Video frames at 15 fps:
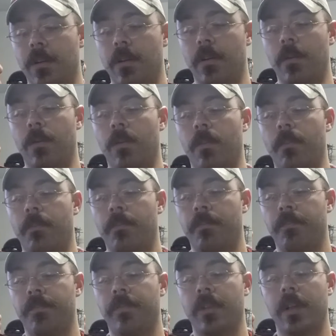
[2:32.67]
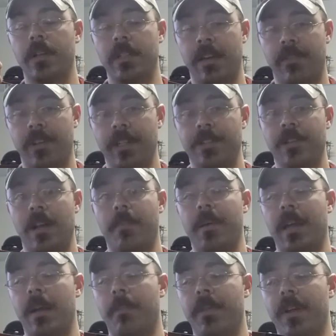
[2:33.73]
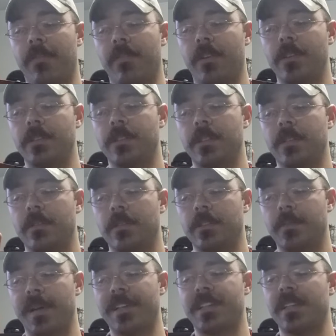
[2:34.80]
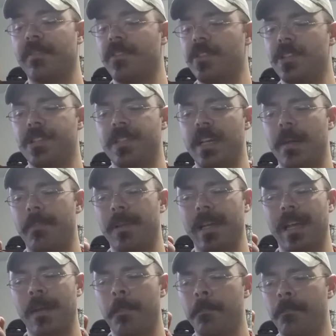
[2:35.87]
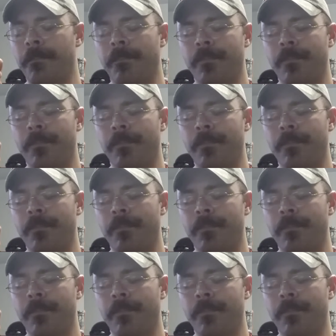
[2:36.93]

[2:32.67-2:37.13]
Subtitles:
So, definitely try to pick it up there first, especially if you're just sampling it.